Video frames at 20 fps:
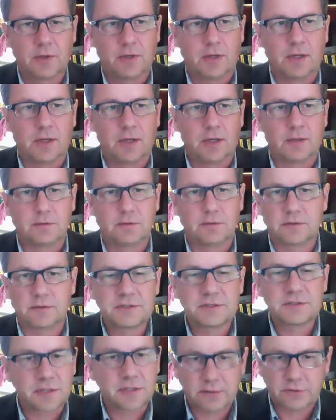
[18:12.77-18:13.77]
And there
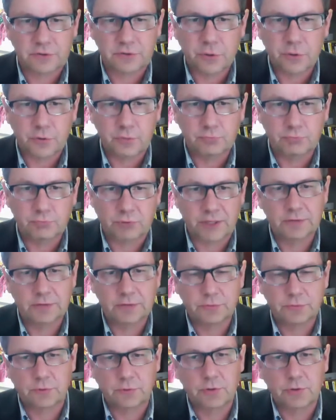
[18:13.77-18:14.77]
is no right
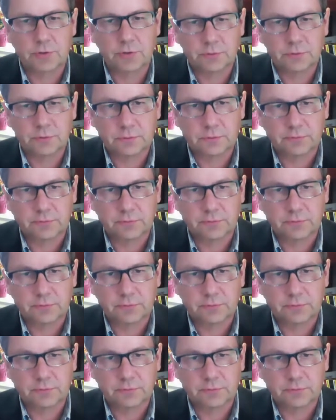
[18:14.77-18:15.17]
or wrong